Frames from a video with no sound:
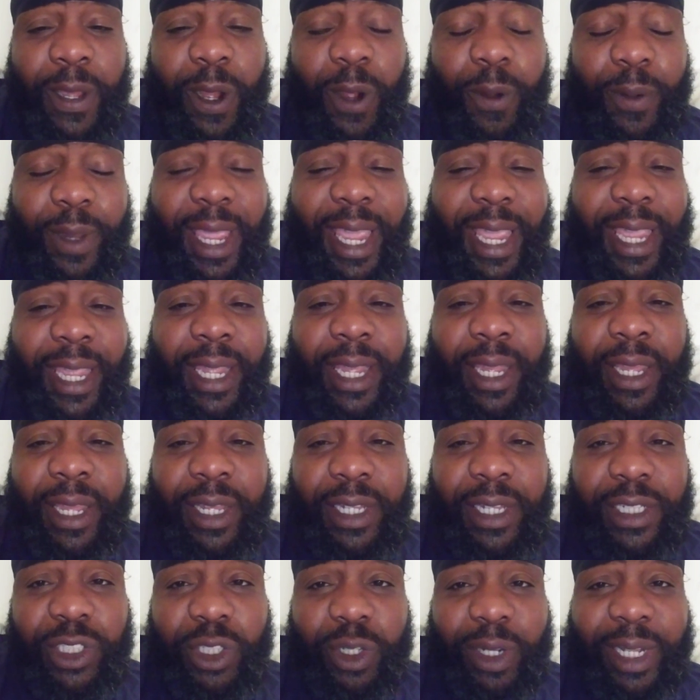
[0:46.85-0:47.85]
Okay,
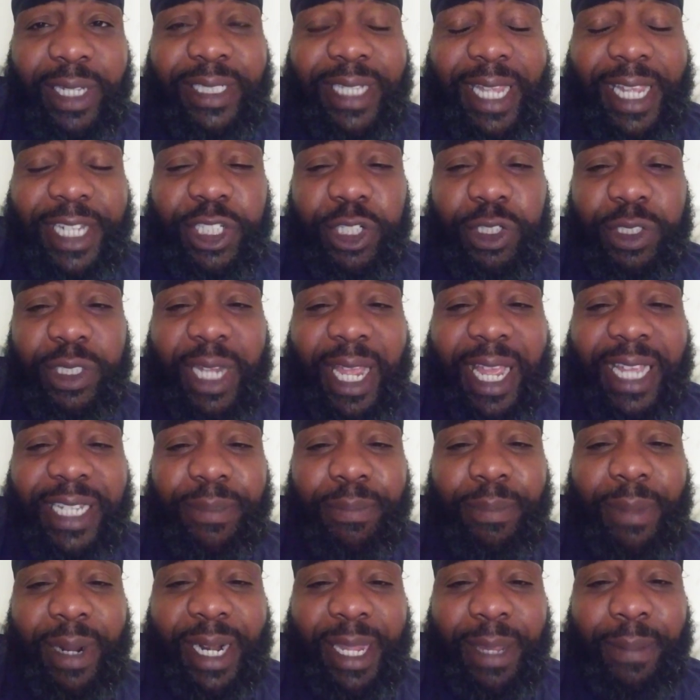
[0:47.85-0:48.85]
so let's exercise
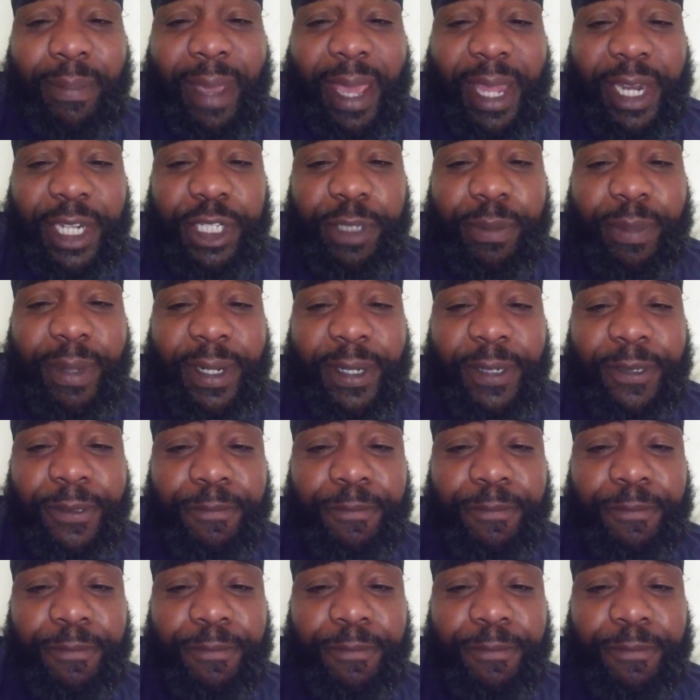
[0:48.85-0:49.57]
money management.